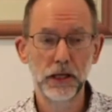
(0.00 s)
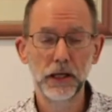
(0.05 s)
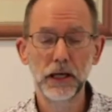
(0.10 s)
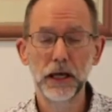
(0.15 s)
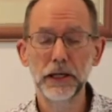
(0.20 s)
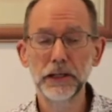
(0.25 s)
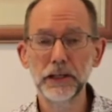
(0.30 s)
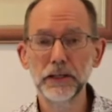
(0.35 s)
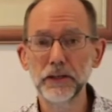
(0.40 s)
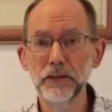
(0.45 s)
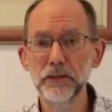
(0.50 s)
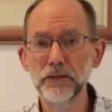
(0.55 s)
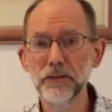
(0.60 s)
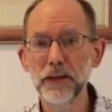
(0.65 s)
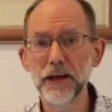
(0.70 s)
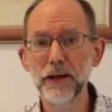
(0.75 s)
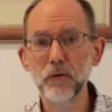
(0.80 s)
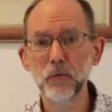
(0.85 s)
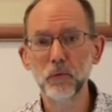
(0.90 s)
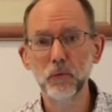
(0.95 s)
And it is
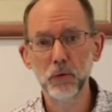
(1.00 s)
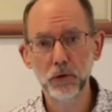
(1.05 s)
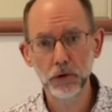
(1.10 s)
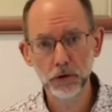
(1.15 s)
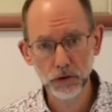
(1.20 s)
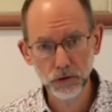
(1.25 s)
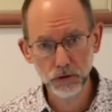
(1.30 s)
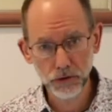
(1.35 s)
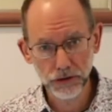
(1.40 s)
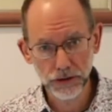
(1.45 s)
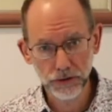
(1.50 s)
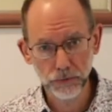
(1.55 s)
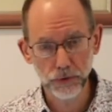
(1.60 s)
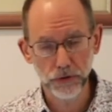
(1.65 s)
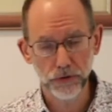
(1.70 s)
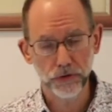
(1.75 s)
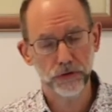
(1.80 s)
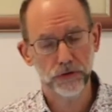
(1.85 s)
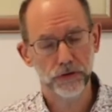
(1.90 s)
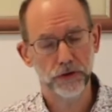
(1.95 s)
that worldly
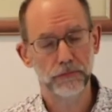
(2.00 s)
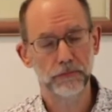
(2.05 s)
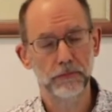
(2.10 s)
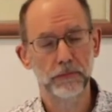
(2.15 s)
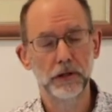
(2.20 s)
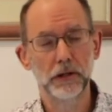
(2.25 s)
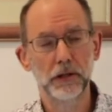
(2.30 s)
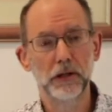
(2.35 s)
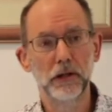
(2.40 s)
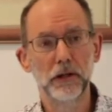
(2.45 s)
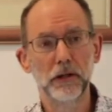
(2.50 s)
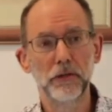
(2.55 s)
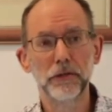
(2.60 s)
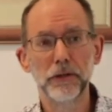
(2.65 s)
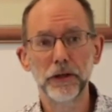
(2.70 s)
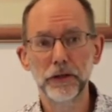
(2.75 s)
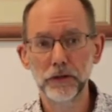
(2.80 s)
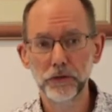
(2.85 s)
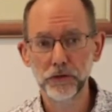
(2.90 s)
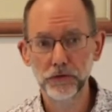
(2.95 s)
wisdom
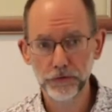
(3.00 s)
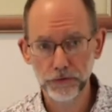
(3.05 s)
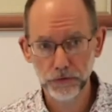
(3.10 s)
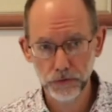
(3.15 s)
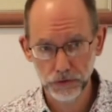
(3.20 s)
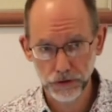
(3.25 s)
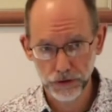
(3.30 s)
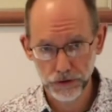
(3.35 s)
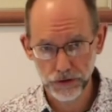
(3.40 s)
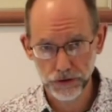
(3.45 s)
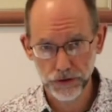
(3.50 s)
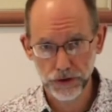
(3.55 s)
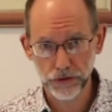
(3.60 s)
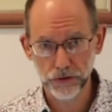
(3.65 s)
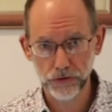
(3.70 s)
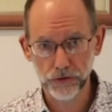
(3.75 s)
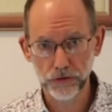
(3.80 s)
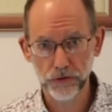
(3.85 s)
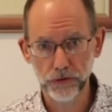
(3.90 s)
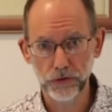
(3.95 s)
that is foolishness.